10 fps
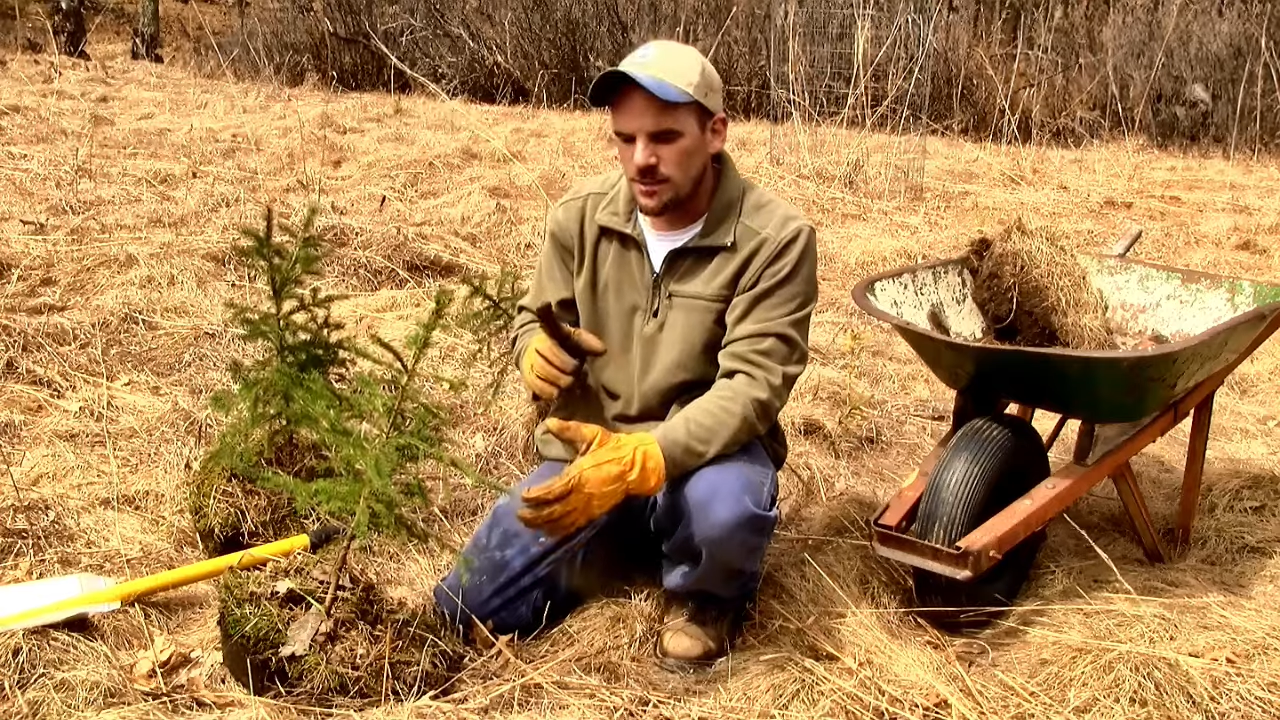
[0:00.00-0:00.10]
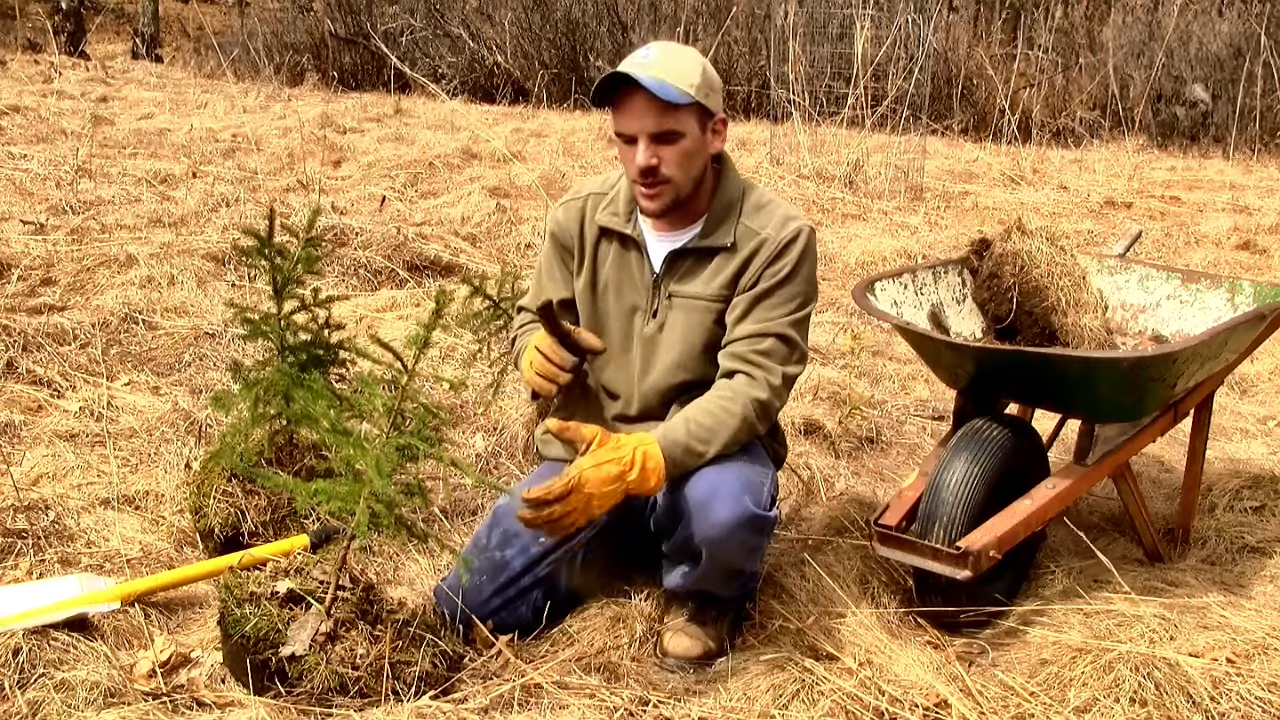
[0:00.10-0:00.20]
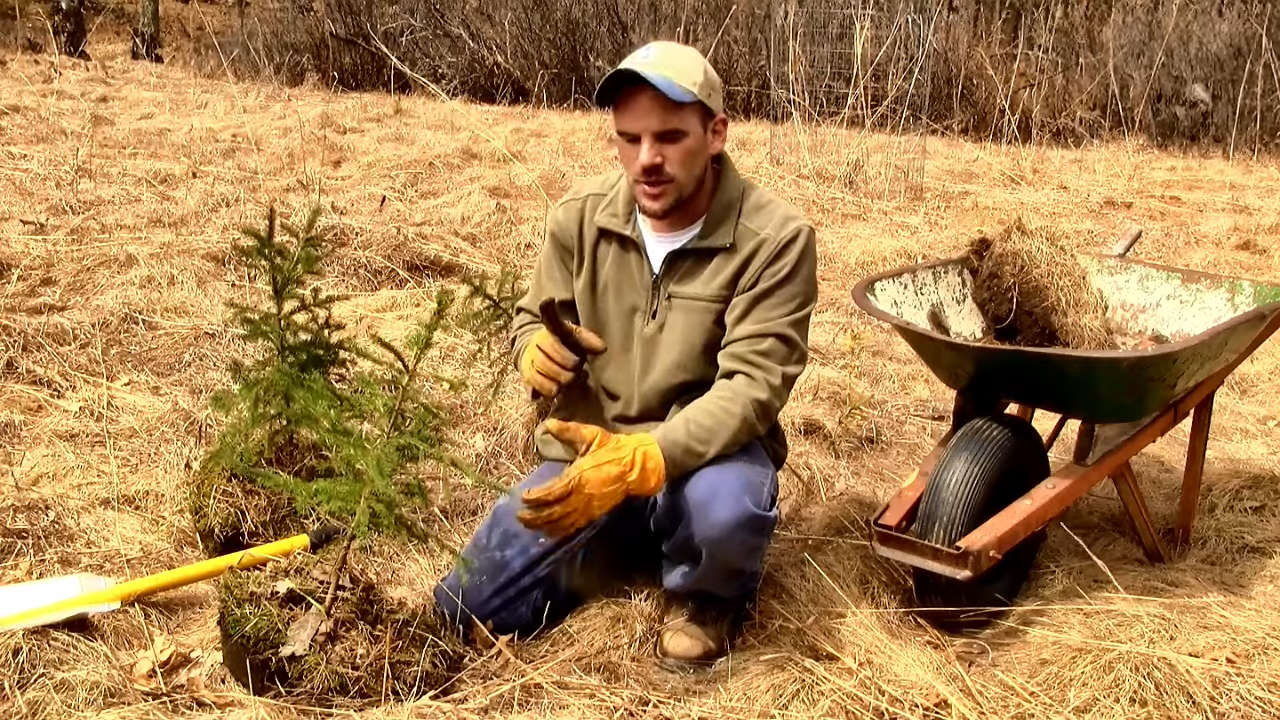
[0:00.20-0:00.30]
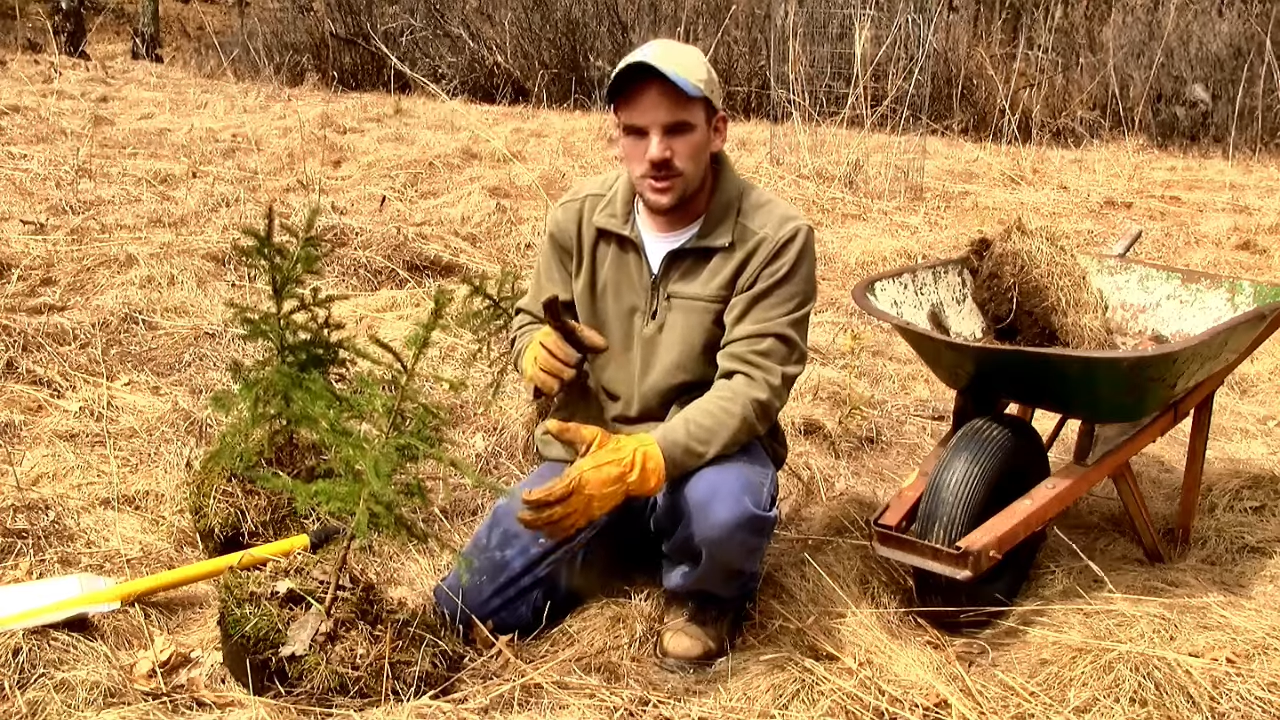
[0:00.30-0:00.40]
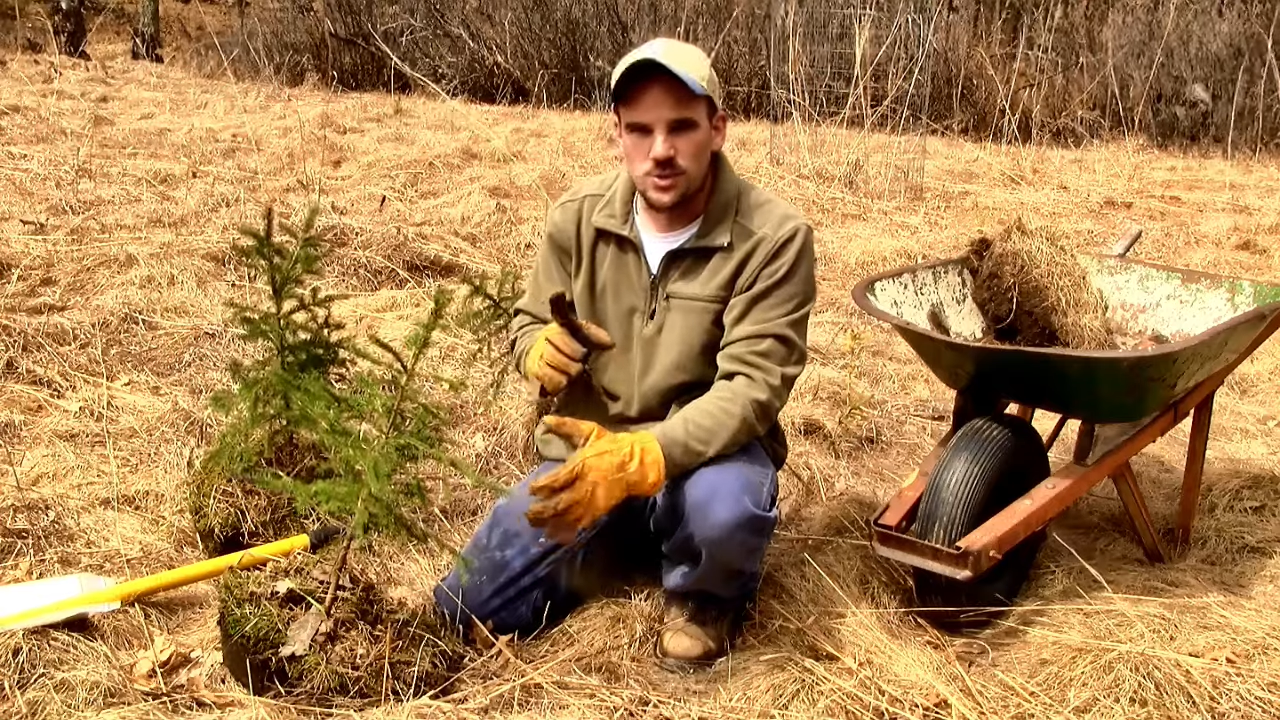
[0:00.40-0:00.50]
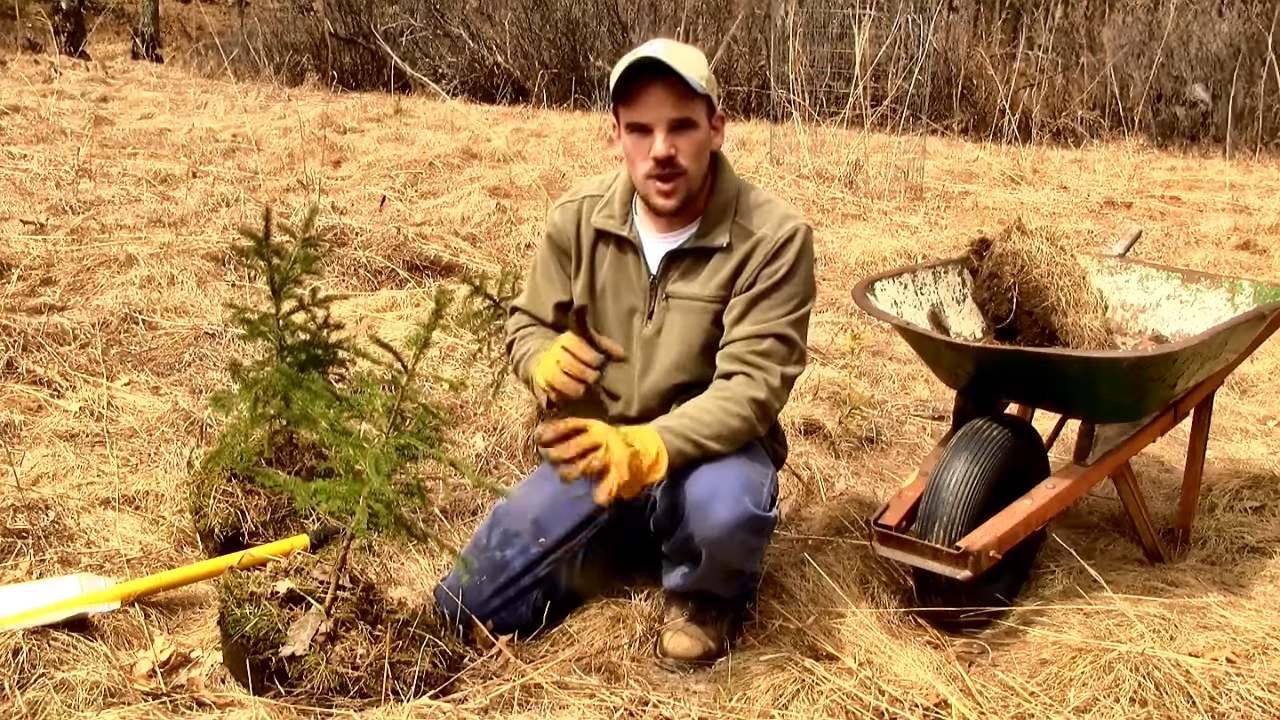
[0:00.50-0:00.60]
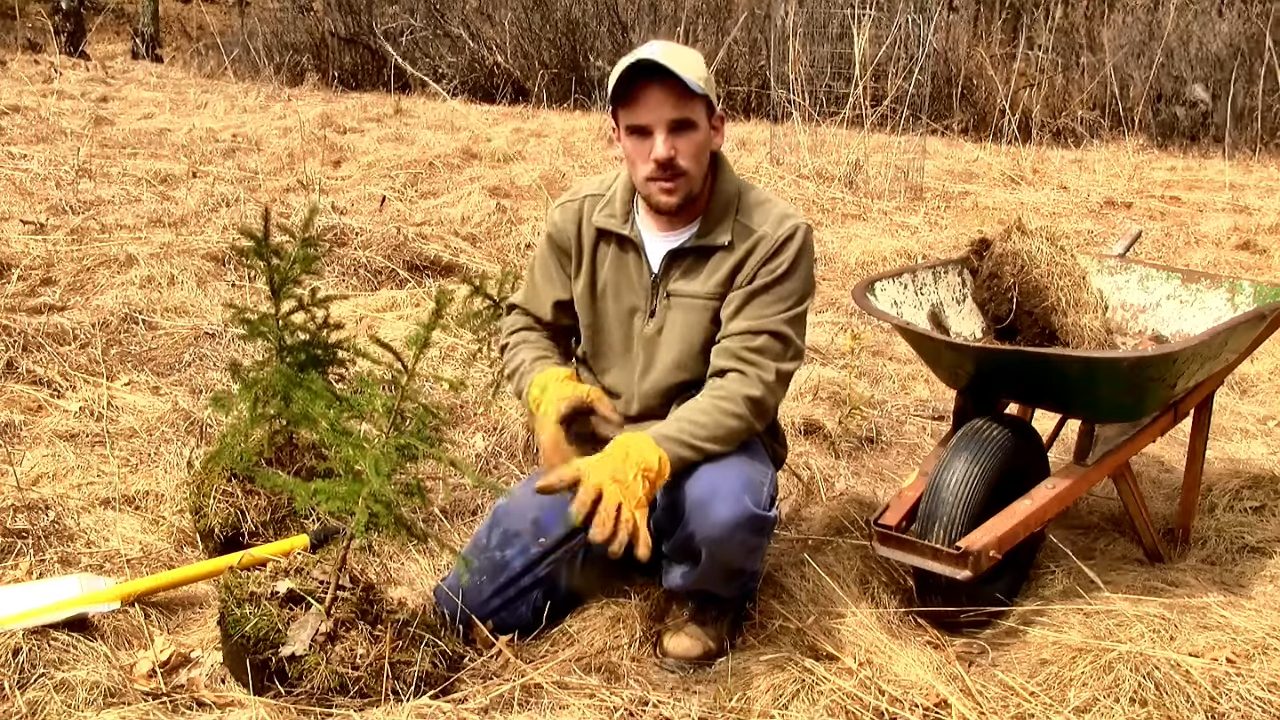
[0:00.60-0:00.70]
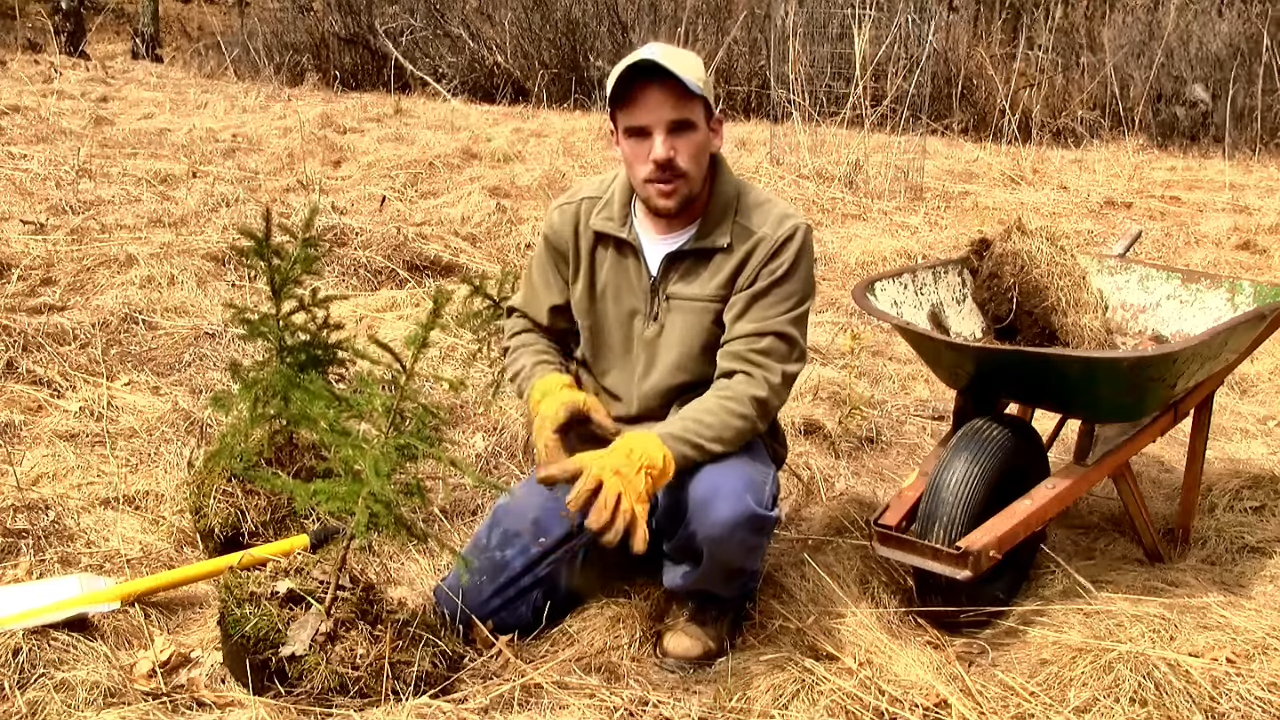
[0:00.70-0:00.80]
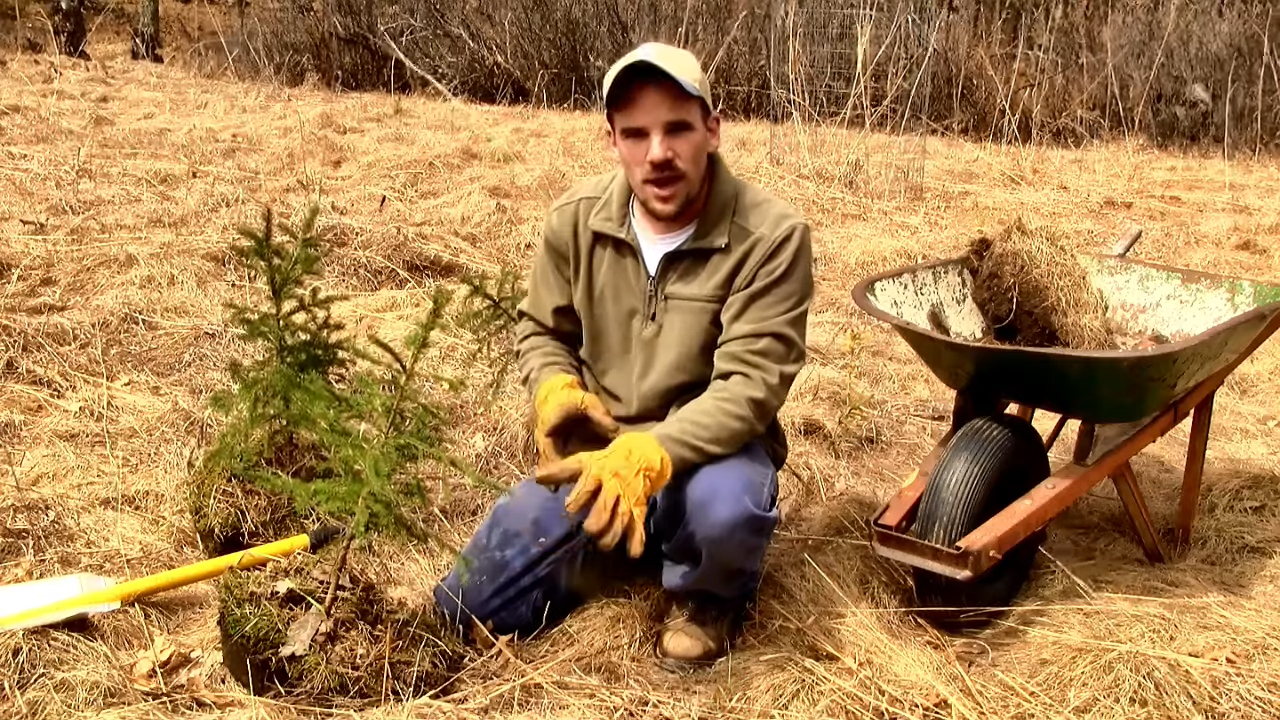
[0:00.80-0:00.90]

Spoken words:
these red